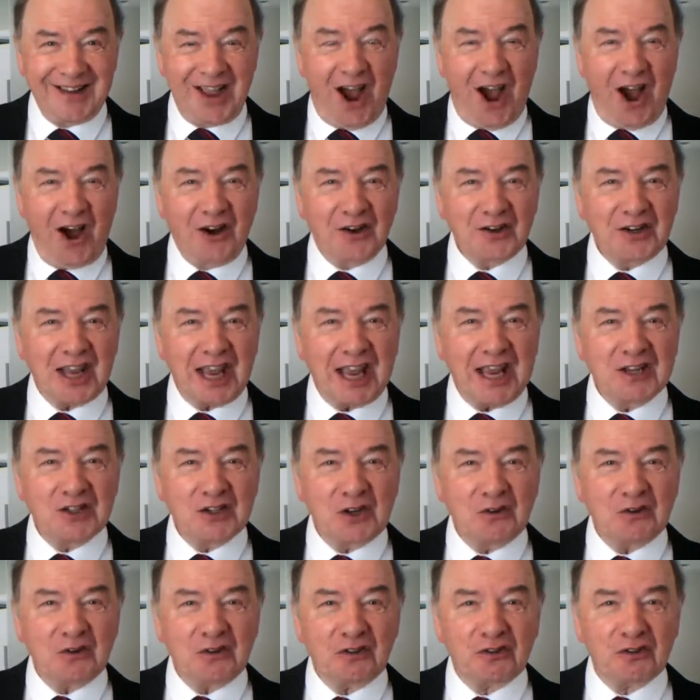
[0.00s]
God
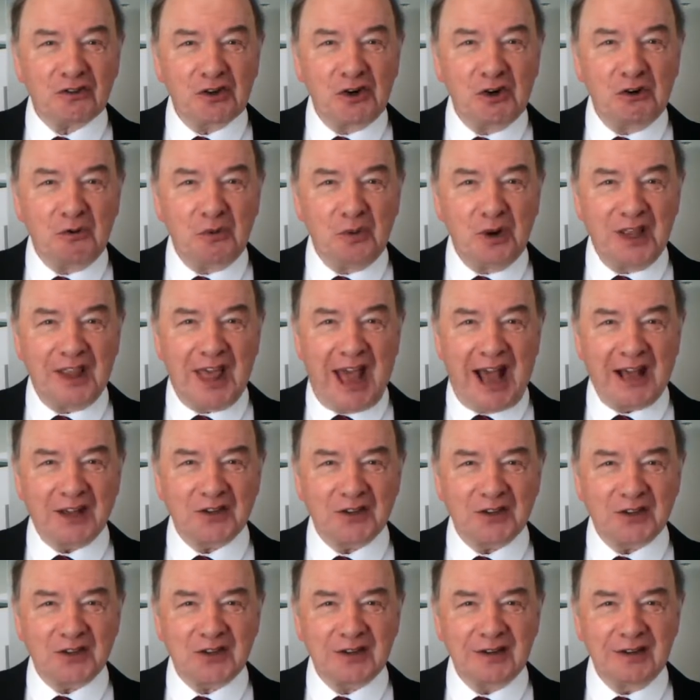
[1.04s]
isn't through with
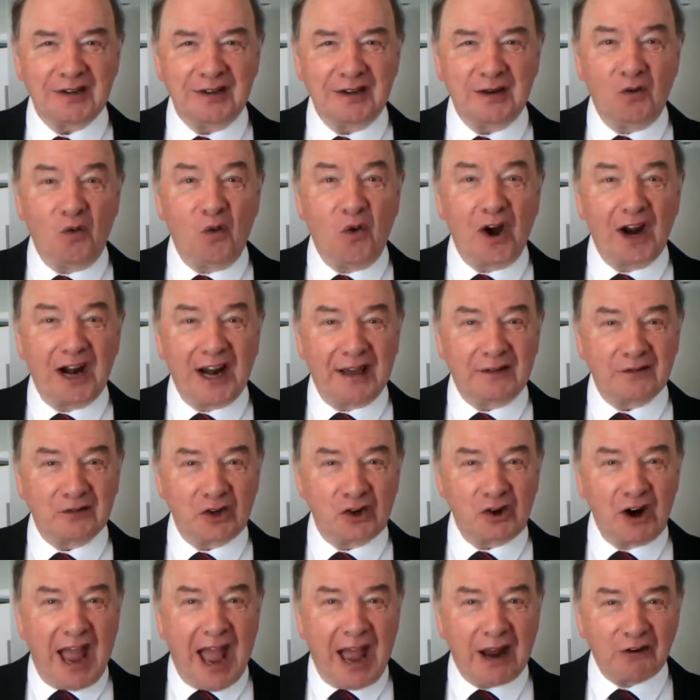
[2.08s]
us,
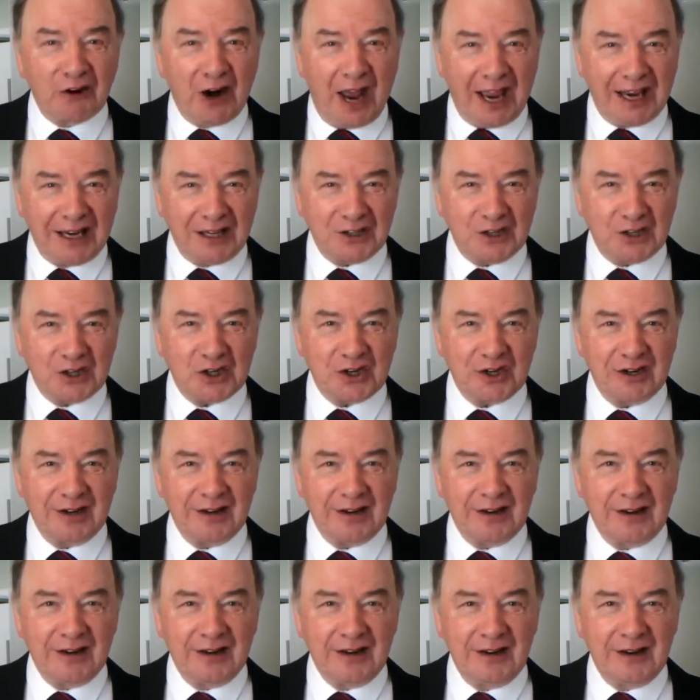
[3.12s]
whatever our age.
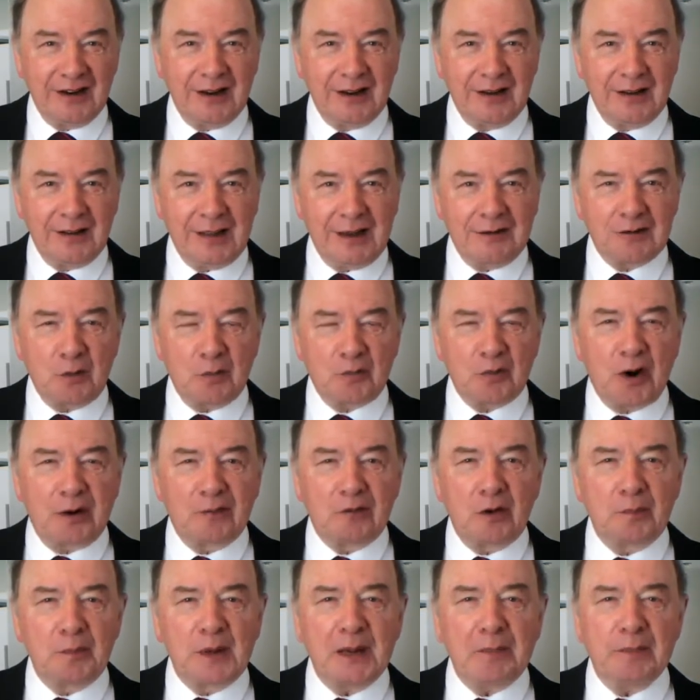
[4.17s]
There are
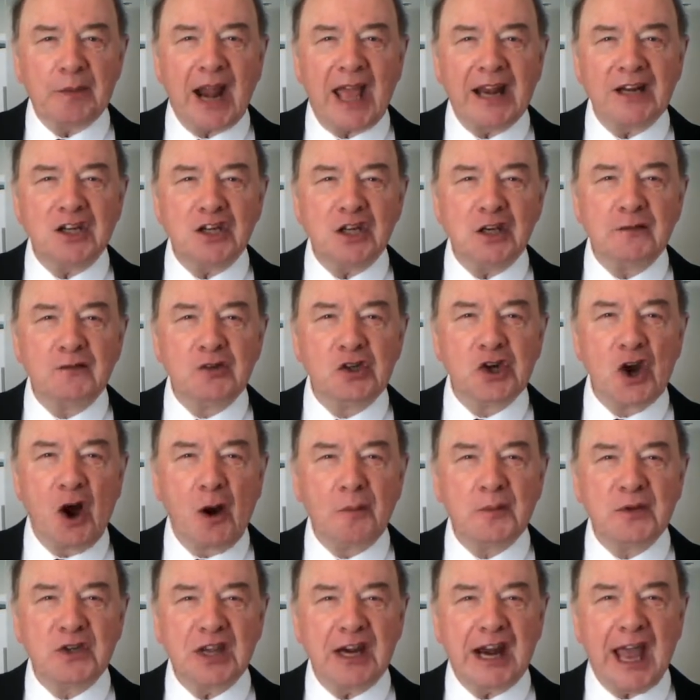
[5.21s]
probably plenty of
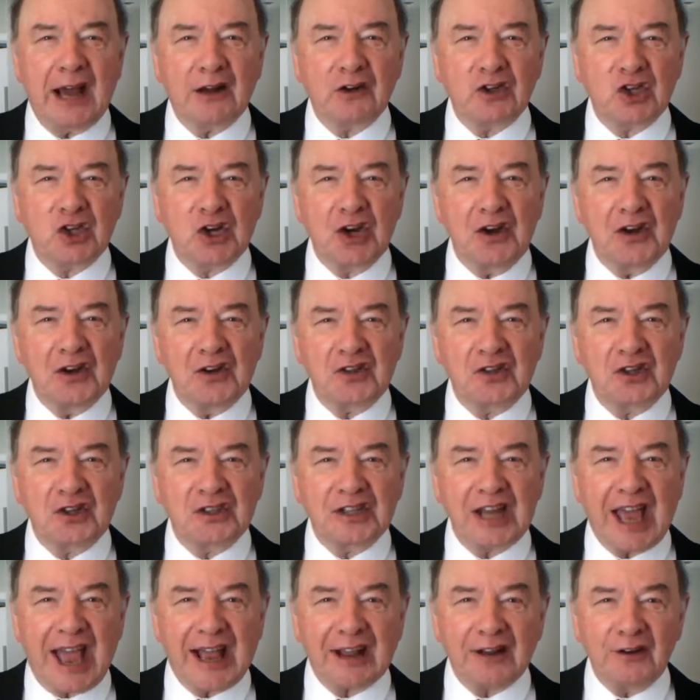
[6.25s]
jobs in our church
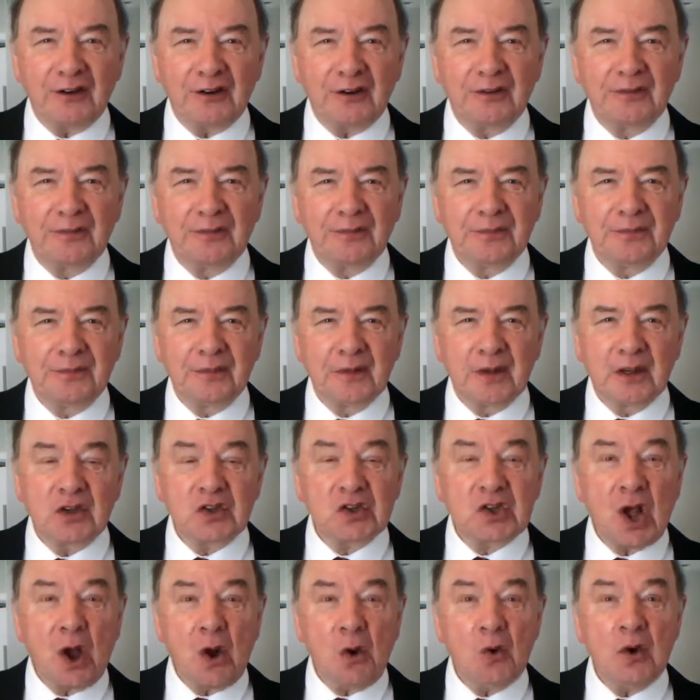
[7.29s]
to tackle.
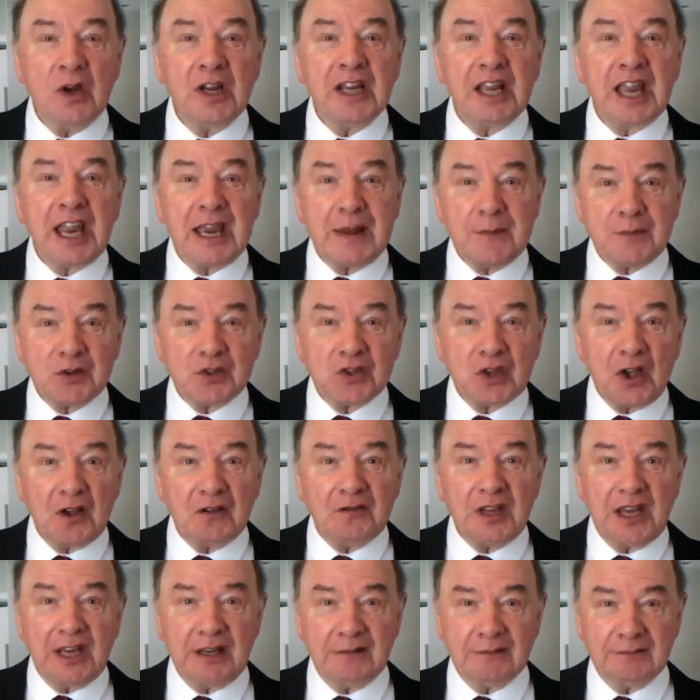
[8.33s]
So keep
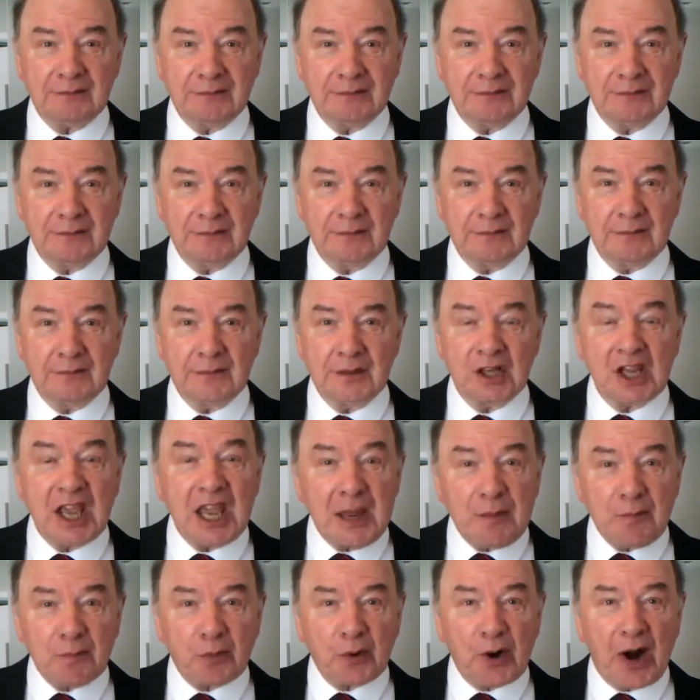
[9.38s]
serving,
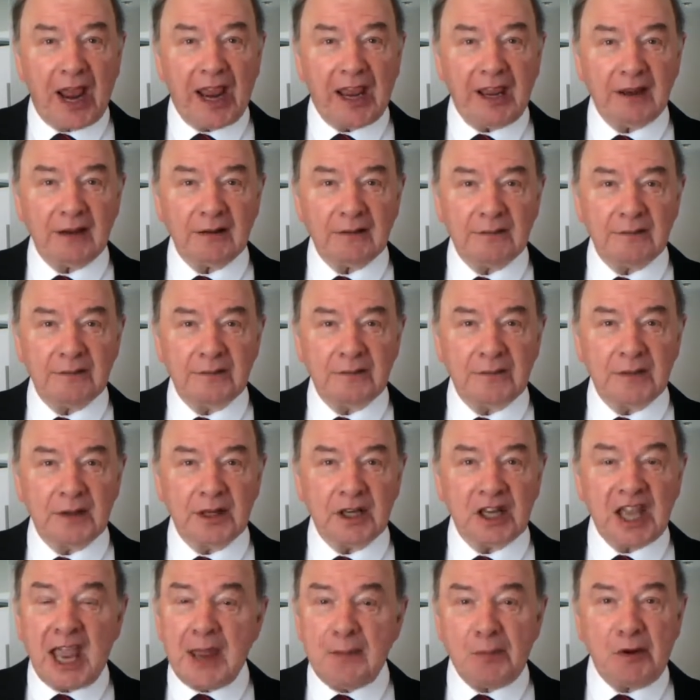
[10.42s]
keep praying,
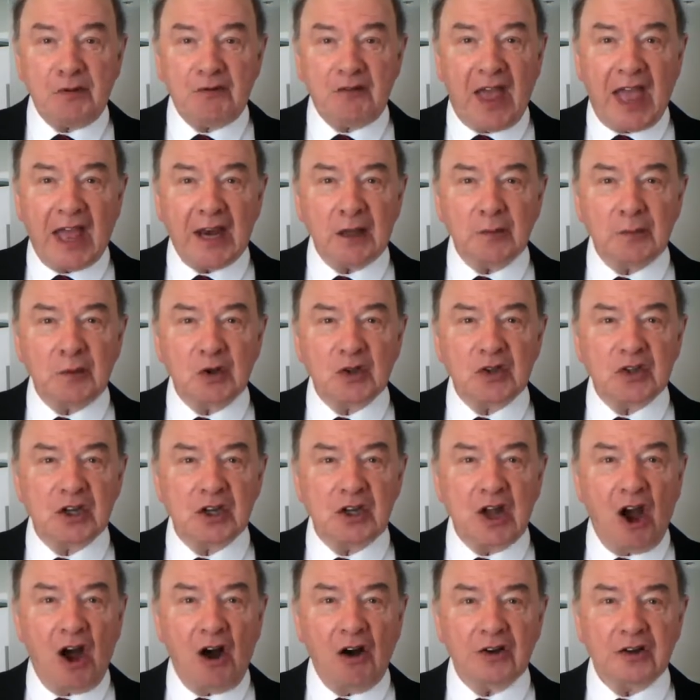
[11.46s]
keep available
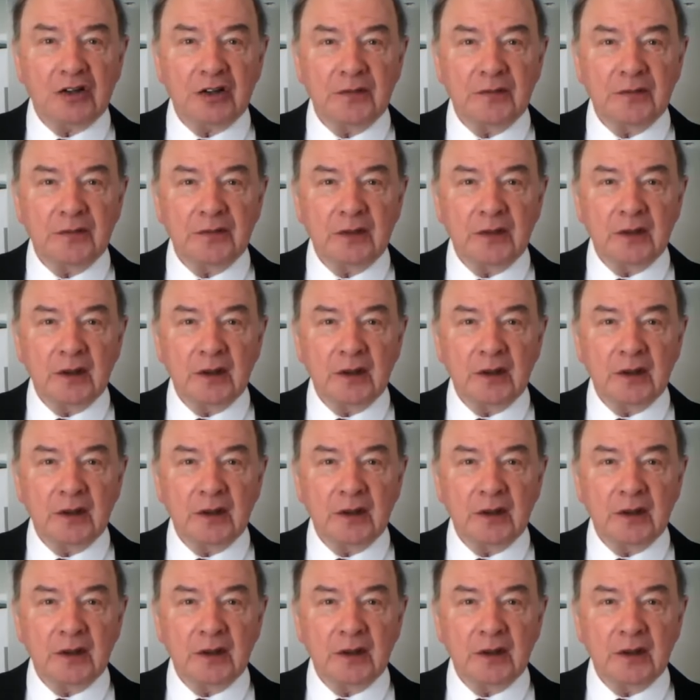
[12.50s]
to God.